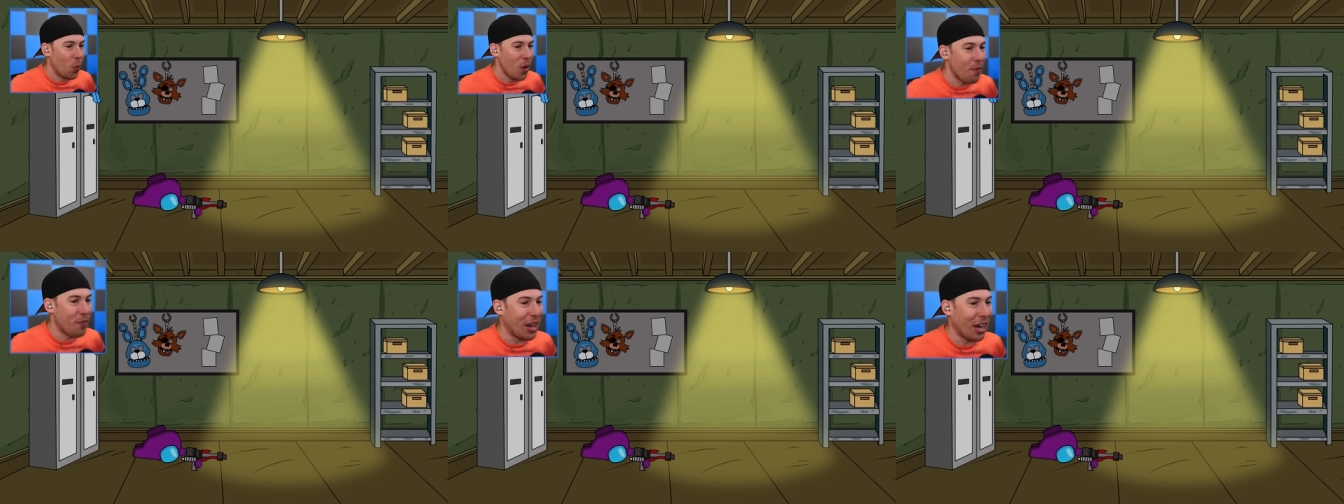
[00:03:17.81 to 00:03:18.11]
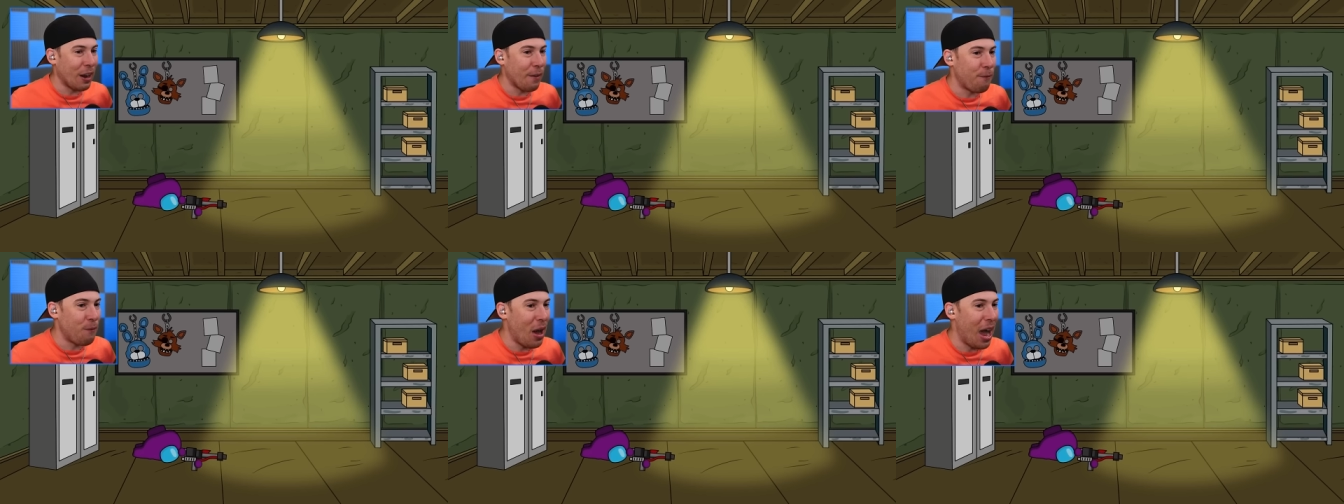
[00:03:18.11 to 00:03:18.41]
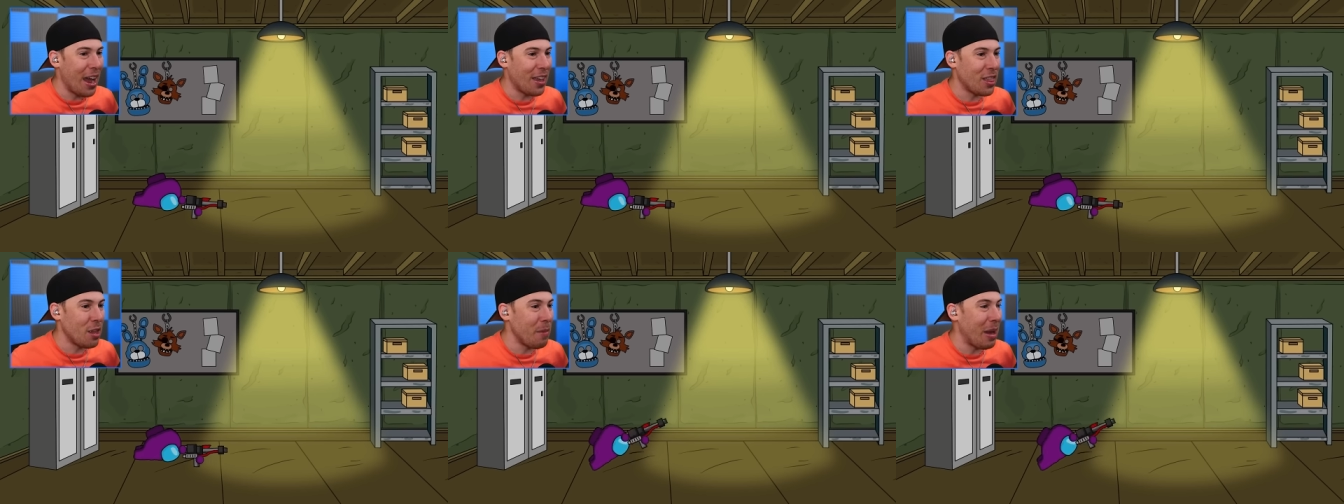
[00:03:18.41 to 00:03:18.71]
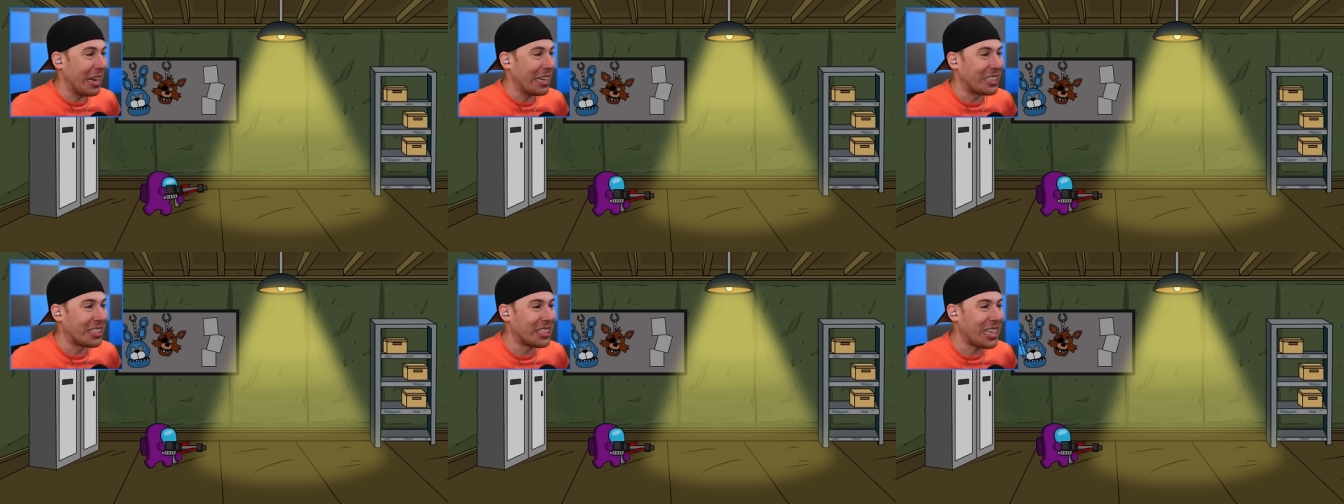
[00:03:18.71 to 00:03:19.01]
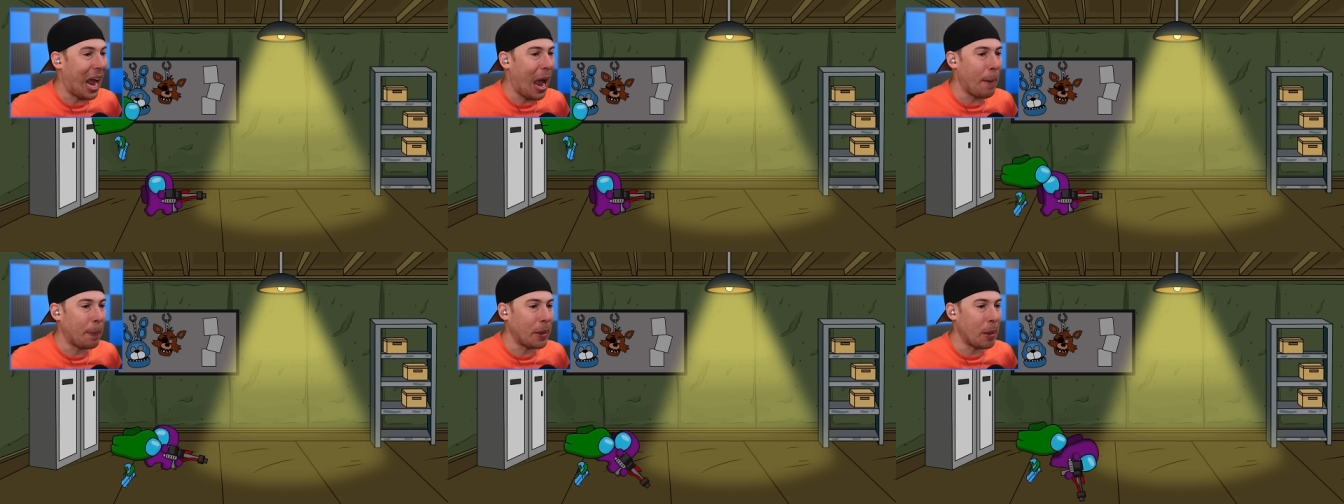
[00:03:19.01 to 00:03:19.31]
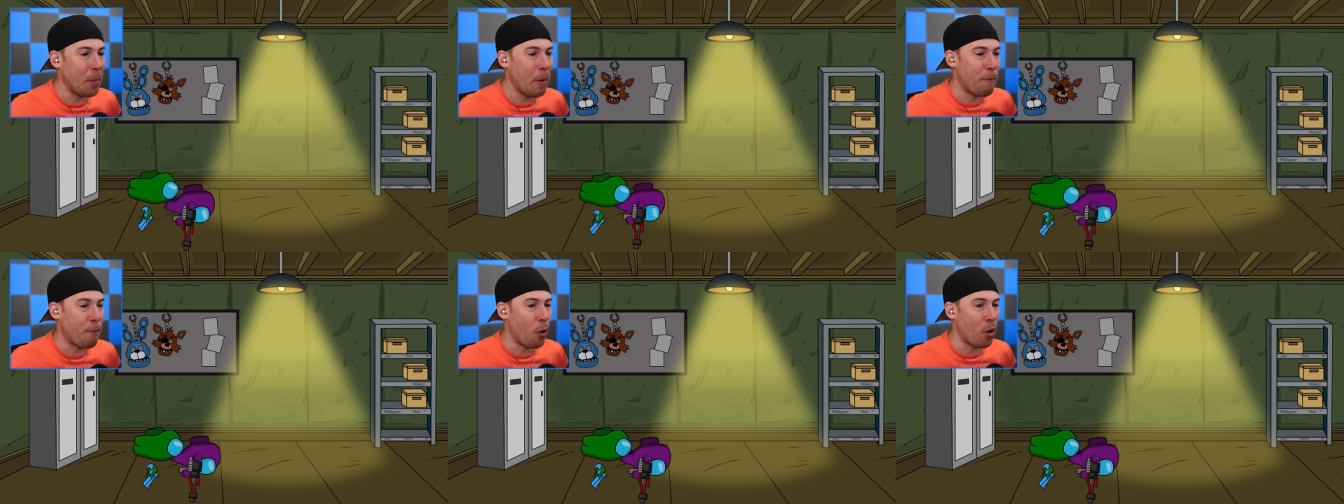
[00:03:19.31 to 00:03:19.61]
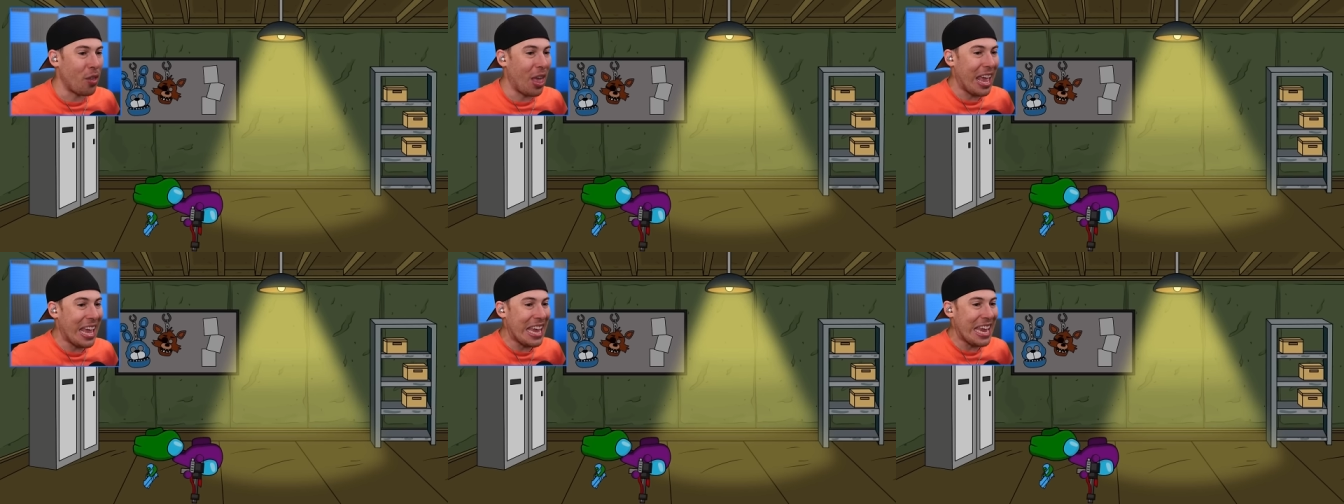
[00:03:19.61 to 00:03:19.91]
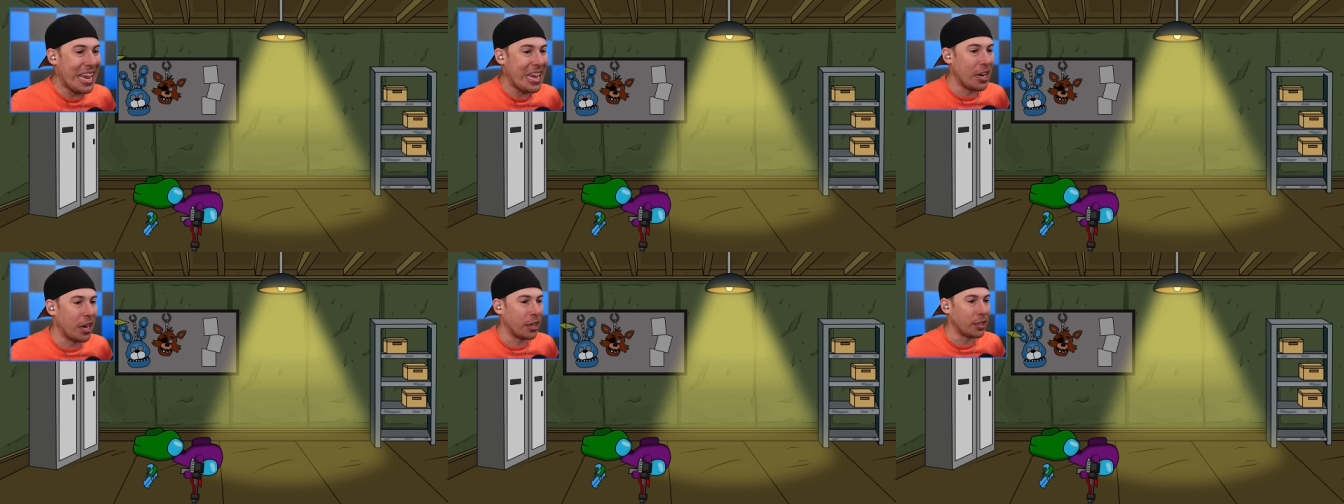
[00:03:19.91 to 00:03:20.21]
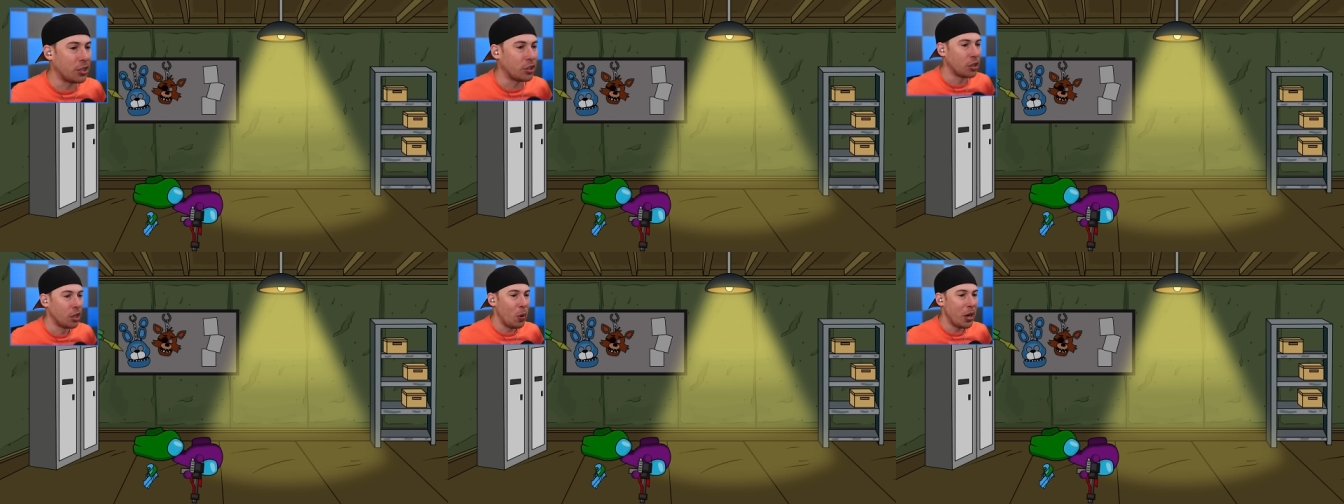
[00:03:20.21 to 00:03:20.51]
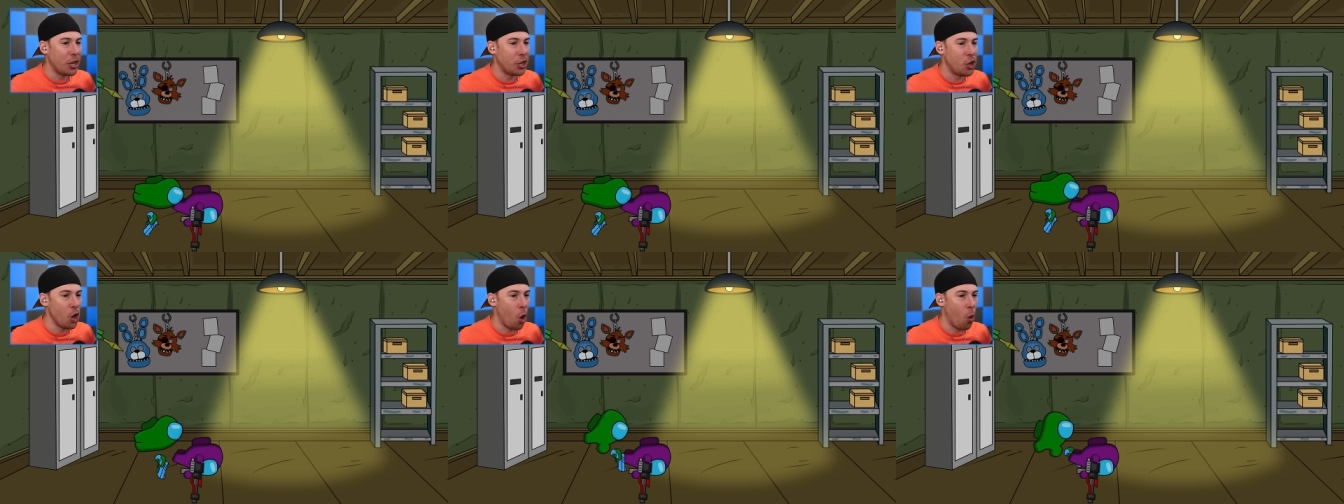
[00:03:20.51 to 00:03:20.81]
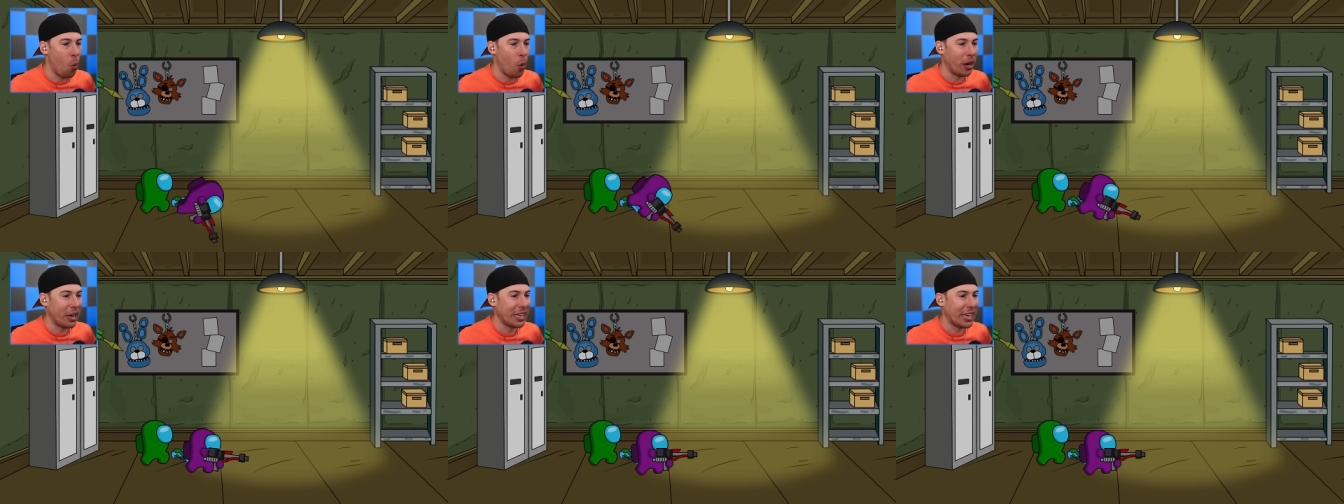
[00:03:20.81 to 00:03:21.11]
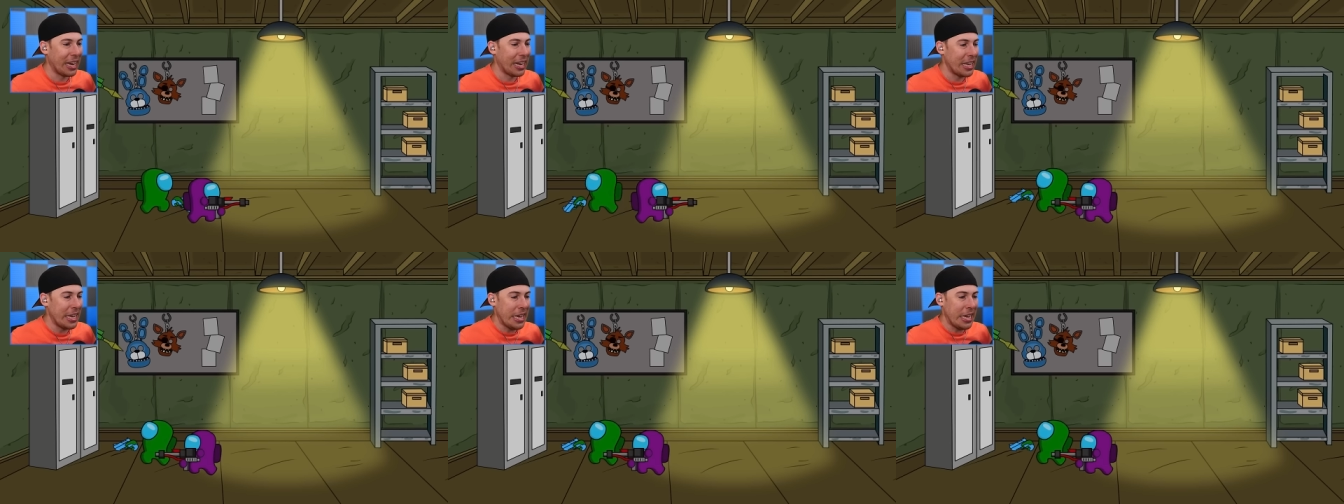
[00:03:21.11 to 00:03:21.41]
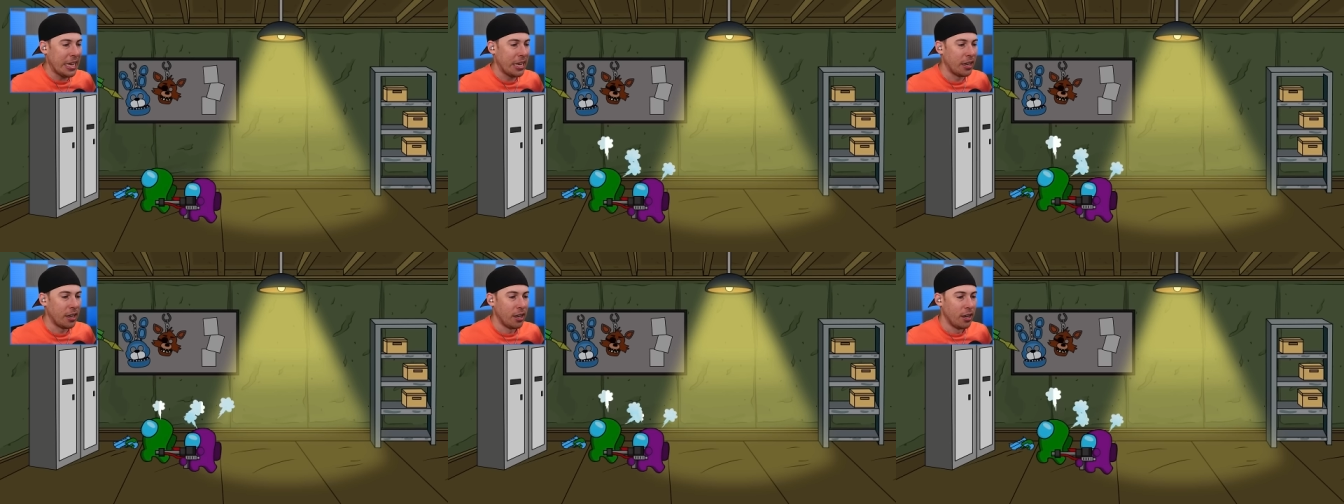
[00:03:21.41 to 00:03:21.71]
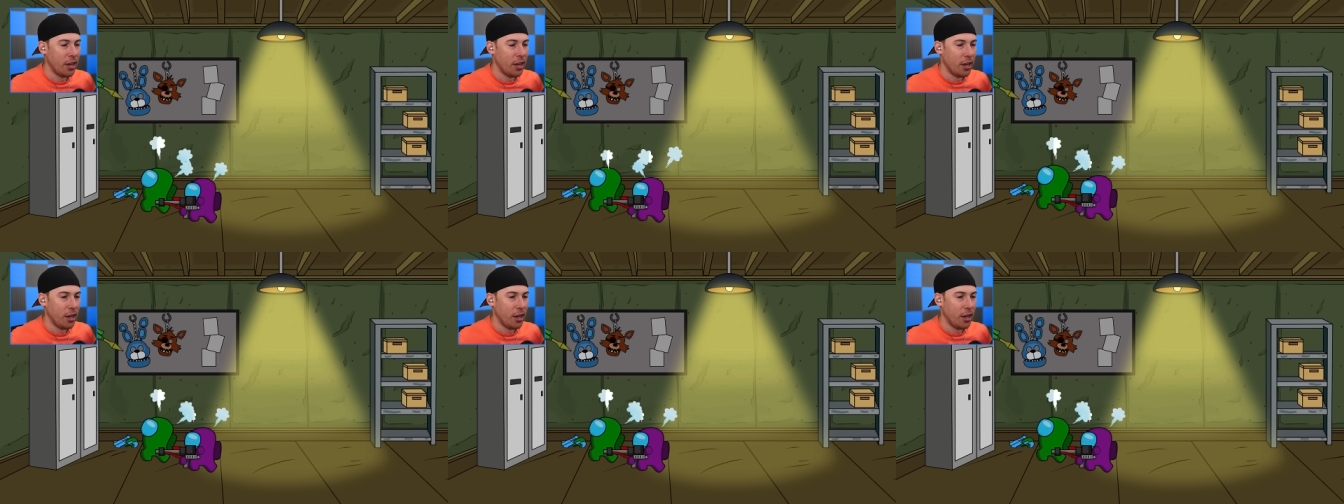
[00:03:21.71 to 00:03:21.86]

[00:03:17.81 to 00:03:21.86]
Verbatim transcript: We've gotta find them and stop them before they eat us. We don't wanna get eaten.